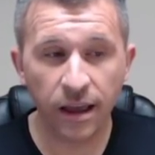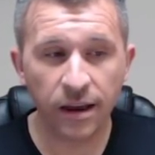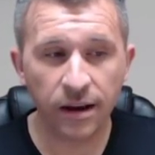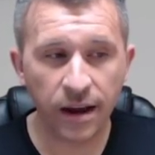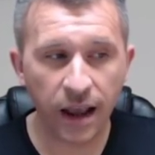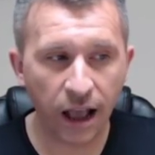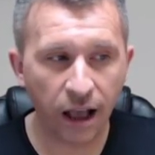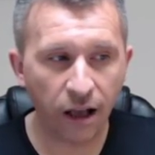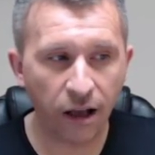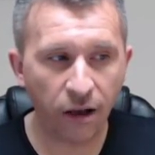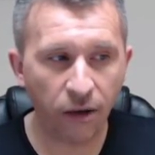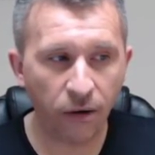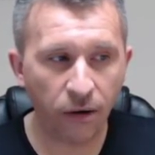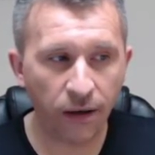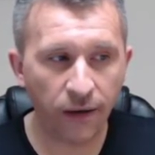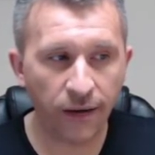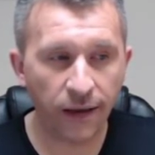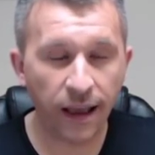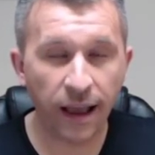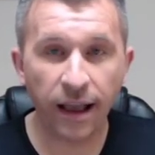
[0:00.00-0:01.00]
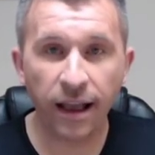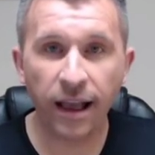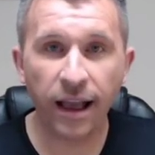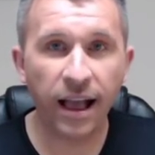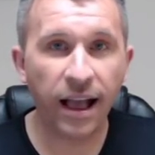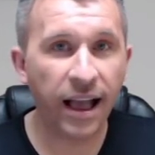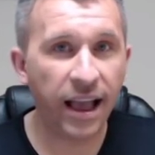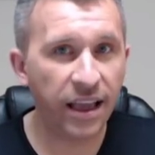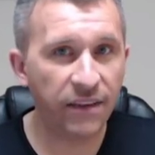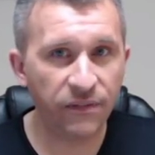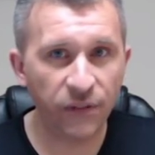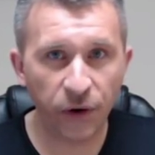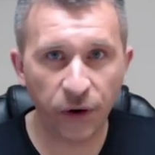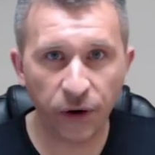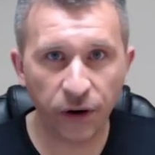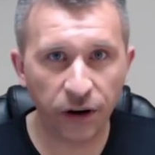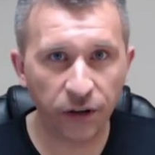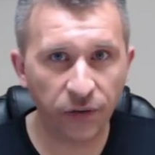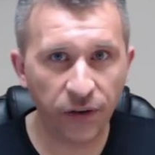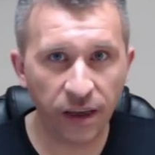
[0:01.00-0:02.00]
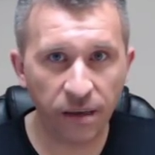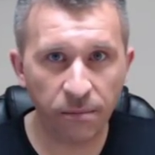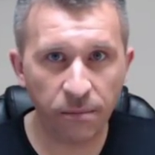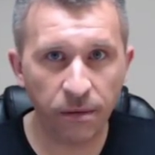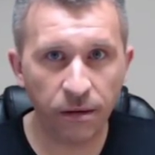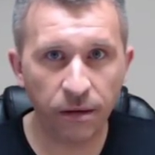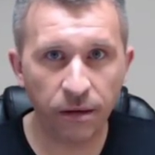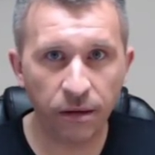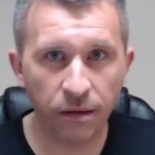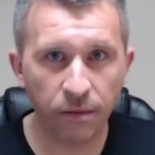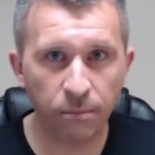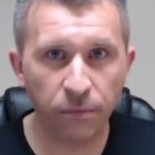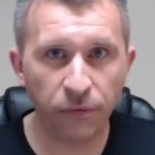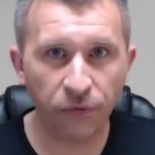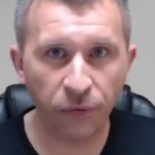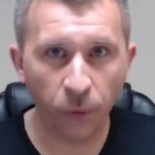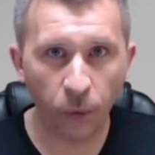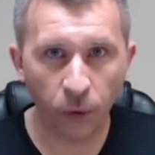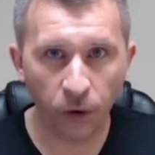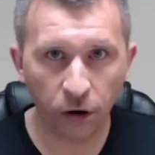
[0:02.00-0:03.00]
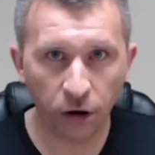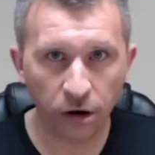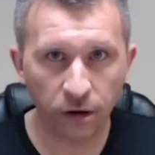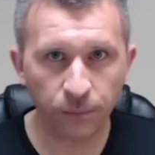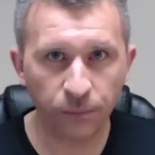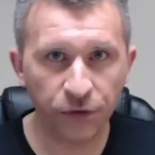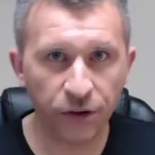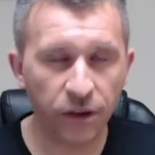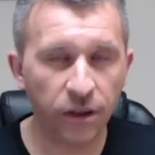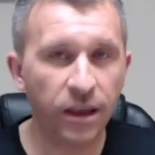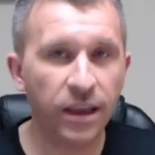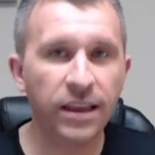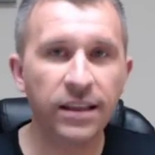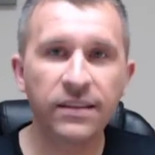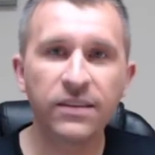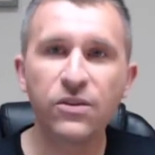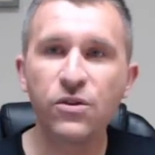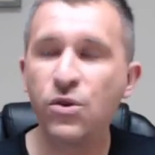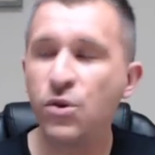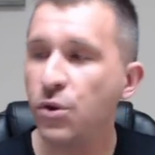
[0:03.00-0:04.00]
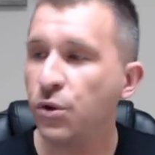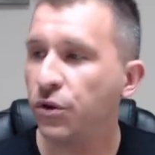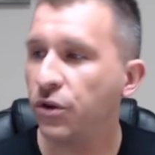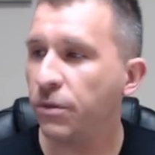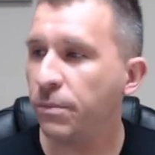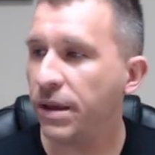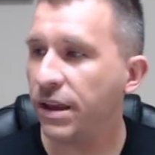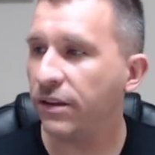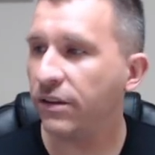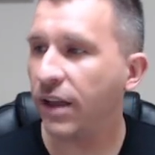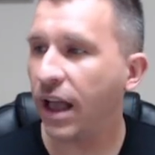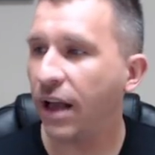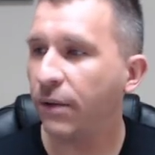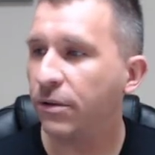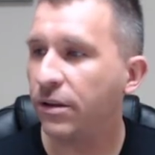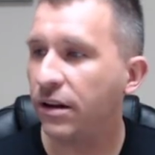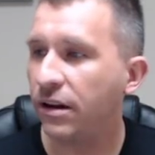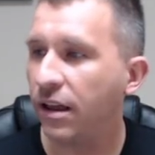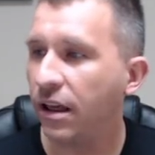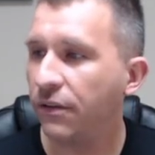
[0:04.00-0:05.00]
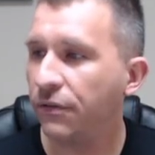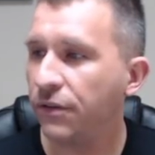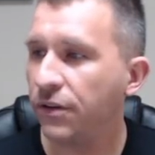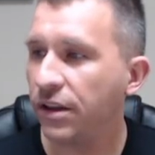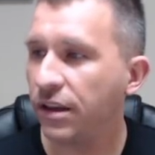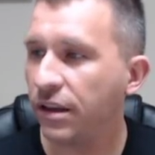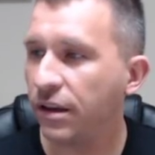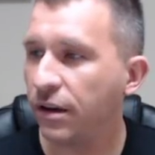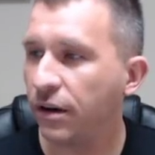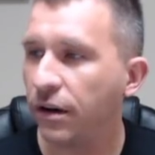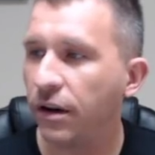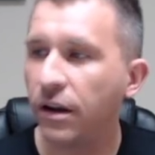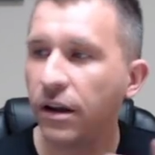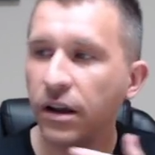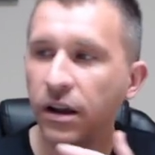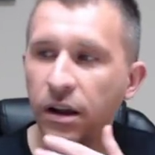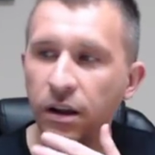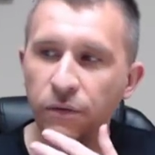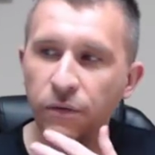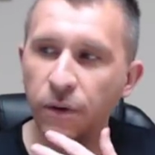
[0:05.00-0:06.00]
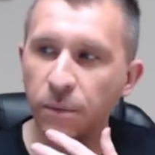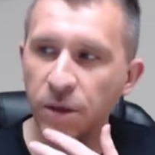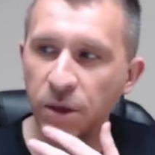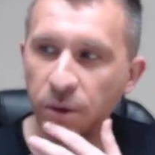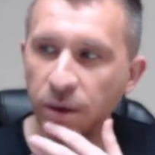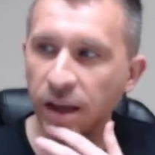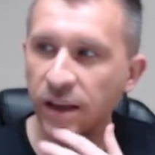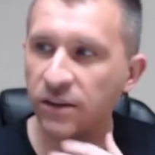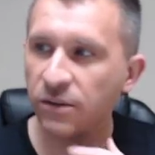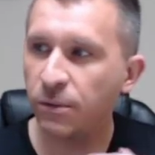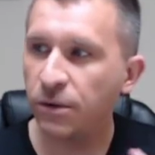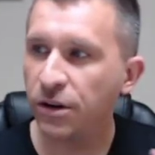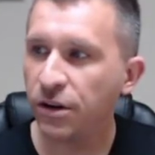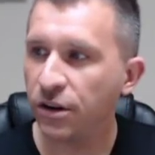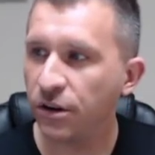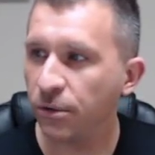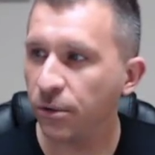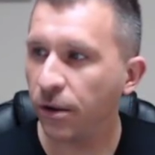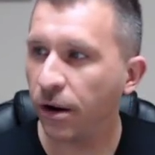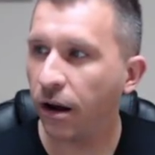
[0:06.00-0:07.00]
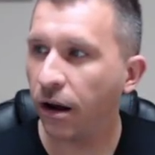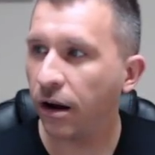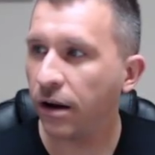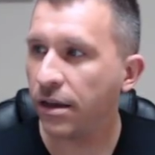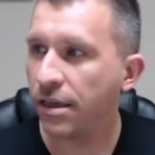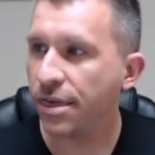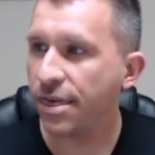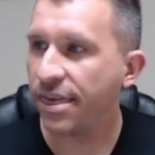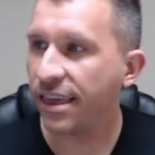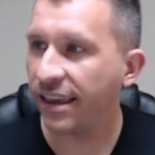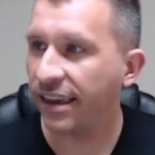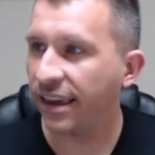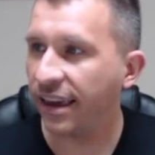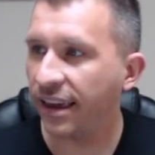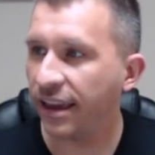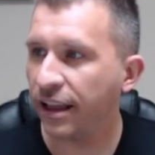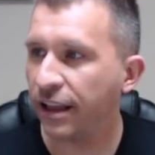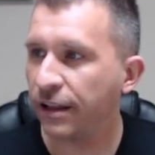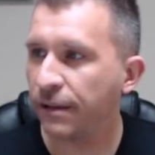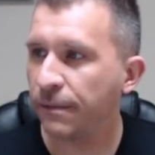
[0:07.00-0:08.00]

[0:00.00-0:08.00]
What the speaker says: Now, I haven't heard of him before, so it's new to me, so I would love to hear from you guys what you are thinking.